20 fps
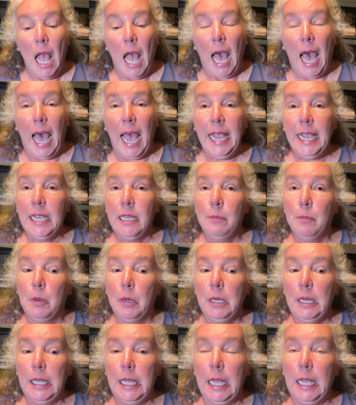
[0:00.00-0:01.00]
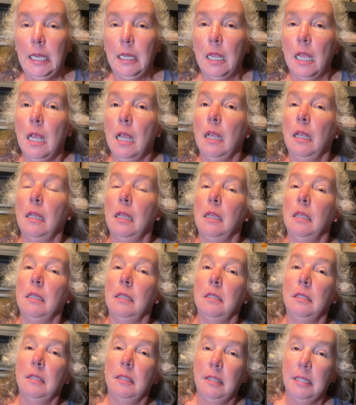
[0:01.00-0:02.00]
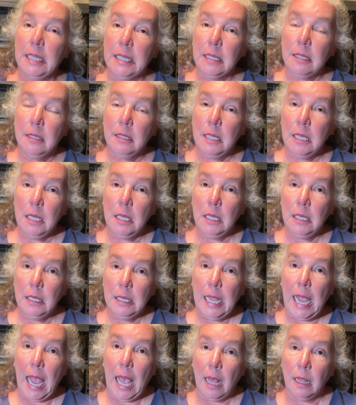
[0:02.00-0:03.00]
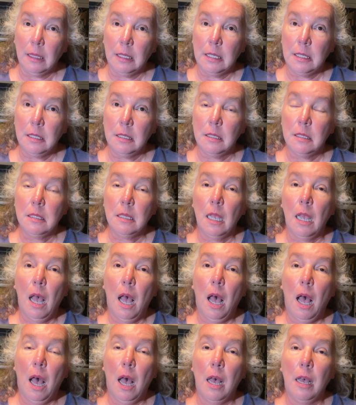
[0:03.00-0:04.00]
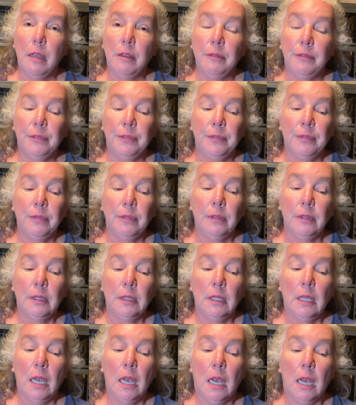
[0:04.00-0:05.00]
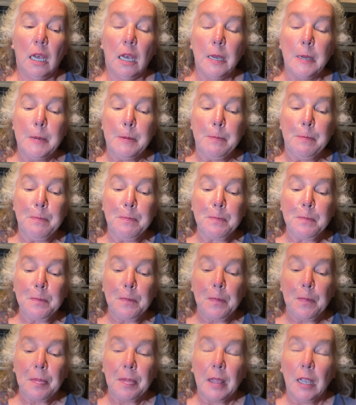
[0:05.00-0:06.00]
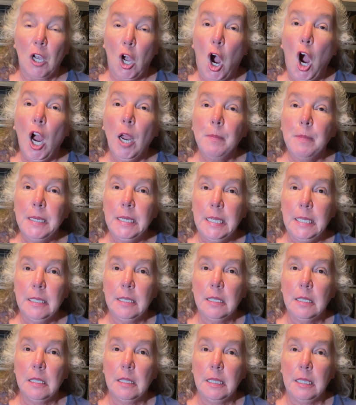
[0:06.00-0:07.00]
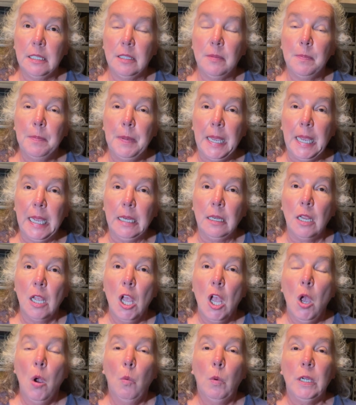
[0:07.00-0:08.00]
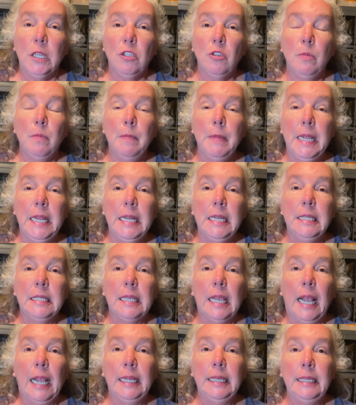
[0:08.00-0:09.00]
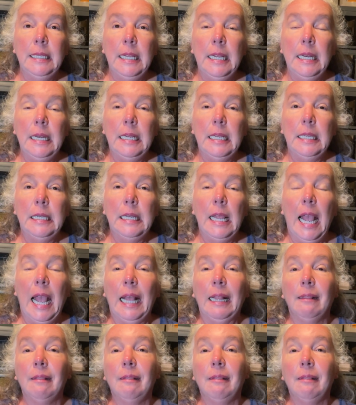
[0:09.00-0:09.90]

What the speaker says: I had put in 16 gallons of carbon into this bin, which means I needed at